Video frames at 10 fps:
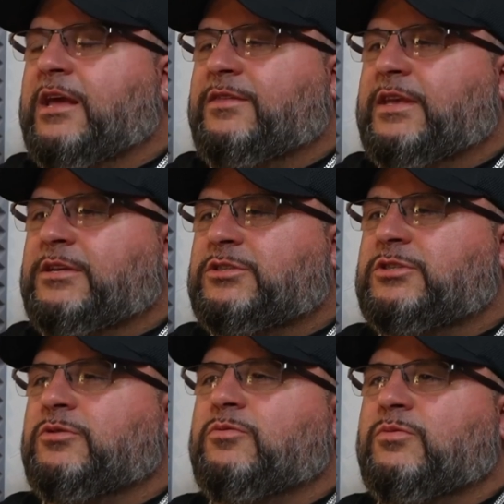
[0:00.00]
think
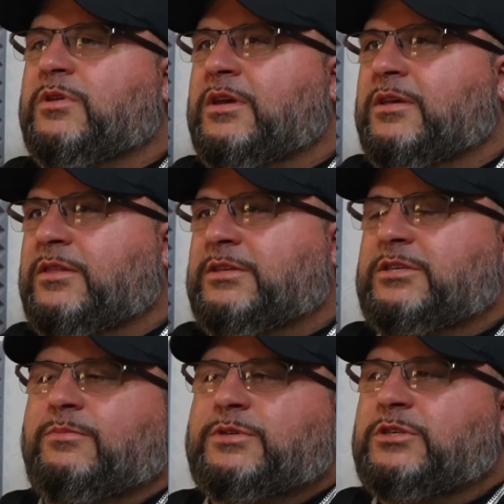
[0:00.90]
soon the
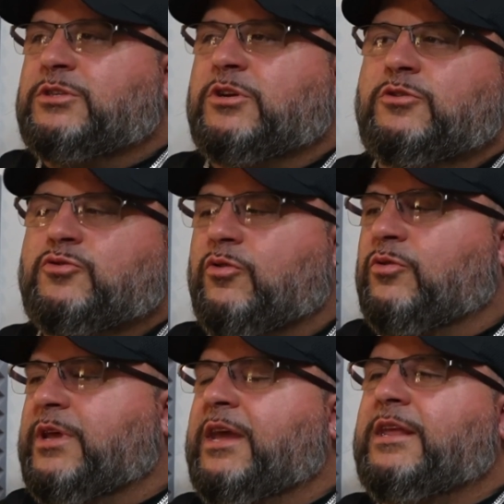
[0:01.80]
substance
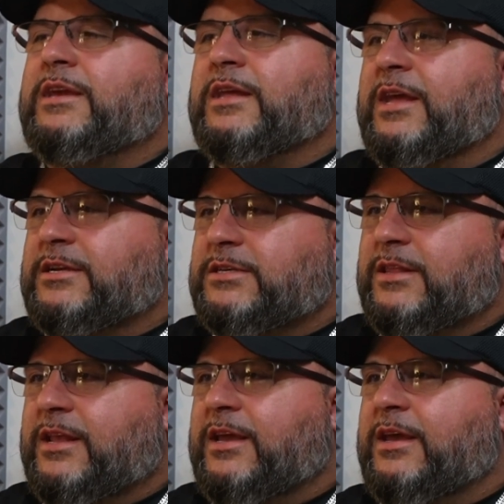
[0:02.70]
controlled any connection
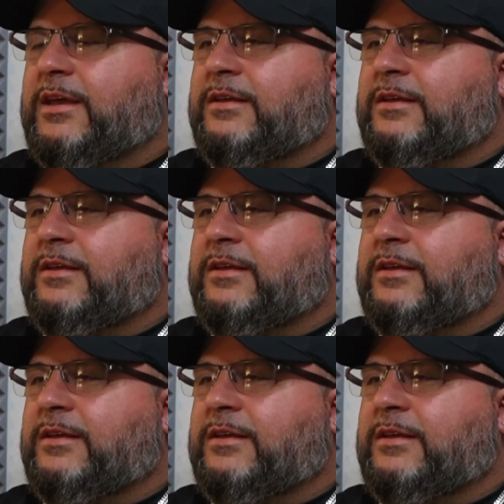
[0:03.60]
that I had.